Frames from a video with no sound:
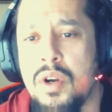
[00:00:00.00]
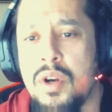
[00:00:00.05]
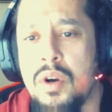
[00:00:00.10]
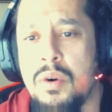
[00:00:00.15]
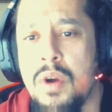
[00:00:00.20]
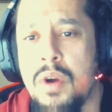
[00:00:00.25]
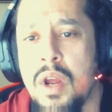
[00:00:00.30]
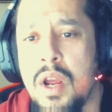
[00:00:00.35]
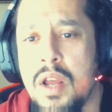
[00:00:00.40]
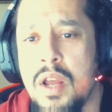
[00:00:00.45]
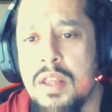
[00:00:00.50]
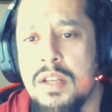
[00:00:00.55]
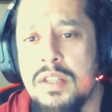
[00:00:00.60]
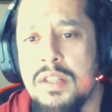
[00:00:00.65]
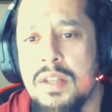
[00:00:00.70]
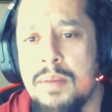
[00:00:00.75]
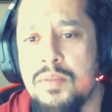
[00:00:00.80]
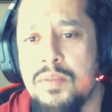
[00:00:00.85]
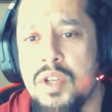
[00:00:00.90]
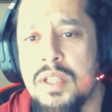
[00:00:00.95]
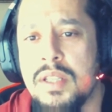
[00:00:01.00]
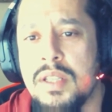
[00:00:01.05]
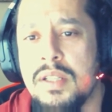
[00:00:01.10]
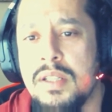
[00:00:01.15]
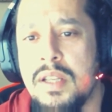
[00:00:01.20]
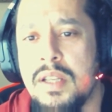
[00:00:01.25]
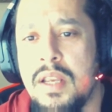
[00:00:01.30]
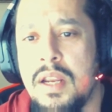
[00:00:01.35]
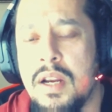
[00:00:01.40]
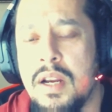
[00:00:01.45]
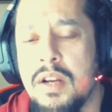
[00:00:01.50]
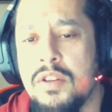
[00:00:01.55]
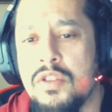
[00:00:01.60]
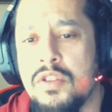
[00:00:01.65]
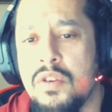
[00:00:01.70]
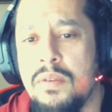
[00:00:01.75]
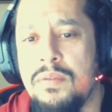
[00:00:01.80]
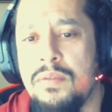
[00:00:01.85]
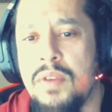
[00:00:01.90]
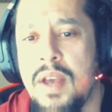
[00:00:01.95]
O, the subject is here.
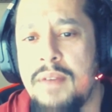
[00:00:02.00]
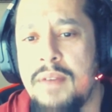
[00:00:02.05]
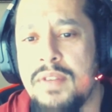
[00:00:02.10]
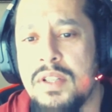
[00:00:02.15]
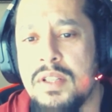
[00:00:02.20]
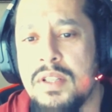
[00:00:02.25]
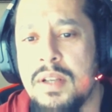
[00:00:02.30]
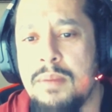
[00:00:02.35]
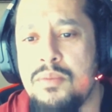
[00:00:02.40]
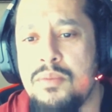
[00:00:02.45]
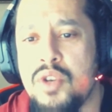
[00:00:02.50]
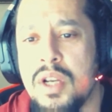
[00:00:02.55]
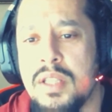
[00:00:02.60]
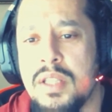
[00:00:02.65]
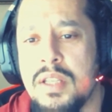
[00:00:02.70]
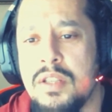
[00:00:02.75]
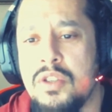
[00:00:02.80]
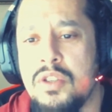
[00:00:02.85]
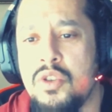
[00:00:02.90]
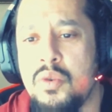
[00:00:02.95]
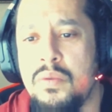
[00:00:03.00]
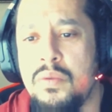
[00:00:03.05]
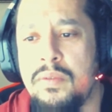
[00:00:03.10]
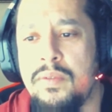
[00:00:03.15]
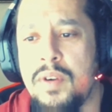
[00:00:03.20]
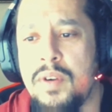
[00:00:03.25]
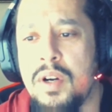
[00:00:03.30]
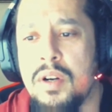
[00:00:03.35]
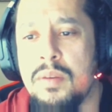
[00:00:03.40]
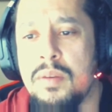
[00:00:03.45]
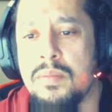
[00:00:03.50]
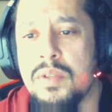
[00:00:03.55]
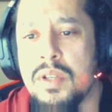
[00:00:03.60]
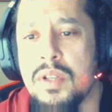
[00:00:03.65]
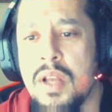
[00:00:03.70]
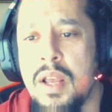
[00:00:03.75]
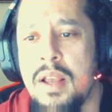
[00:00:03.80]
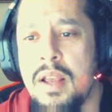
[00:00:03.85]
So if you have a subject and two verbs,